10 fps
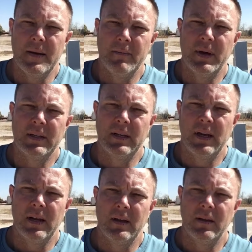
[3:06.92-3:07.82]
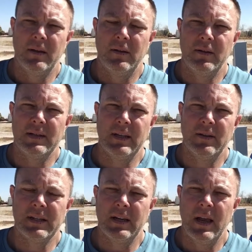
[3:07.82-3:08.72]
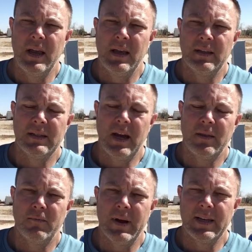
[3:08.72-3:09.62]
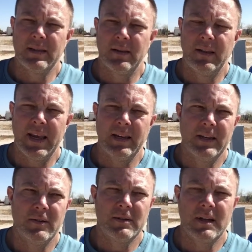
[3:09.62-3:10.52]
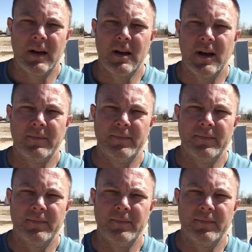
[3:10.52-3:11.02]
but you can see those at southwestlanddeals.com.